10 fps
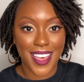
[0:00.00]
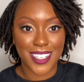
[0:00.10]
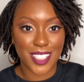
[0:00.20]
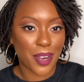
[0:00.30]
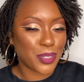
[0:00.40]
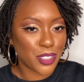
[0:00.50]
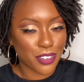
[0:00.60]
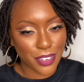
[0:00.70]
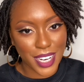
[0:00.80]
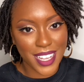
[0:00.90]
share with your
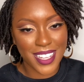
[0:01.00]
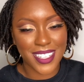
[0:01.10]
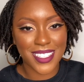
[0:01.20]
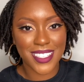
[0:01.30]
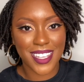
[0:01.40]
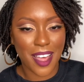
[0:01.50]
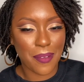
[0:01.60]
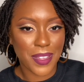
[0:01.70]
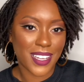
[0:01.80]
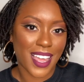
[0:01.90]
friends,
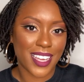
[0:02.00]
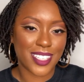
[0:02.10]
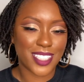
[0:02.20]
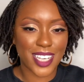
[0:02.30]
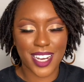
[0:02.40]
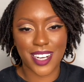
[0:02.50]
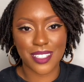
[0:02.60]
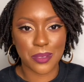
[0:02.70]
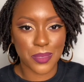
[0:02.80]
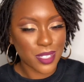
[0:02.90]
comment, like, share,
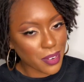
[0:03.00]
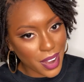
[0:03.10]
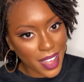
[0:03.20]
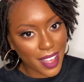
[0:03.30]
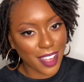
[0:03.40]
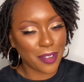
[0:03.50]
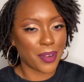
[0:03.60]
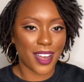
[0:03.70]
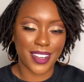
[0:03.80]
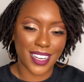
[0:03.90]
subscribe,
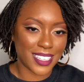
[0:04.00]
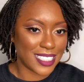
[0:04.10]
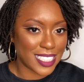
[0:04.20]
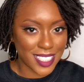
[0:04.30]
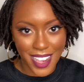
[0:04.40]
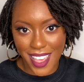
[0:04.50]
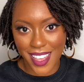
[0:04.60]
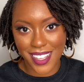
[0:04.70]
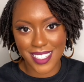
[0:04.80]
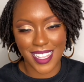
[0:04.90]
all that good
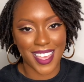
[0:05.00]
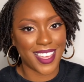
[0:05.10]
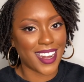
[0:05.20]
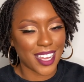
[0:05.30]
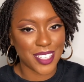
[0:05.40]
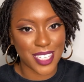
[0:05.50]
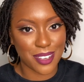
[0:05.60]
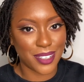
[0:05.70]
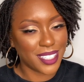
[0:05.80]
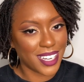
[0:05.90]
jazz, and I'll see you
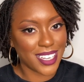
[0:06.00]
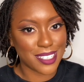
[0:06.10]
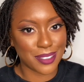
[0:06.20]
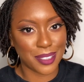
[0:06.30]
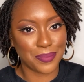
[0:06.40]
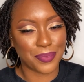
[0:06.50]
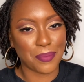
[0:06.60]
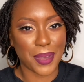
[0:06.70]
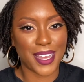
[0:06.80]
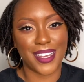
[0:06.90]
on the next one.
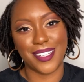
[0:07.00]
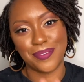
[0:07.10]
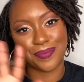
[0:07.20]
Bye.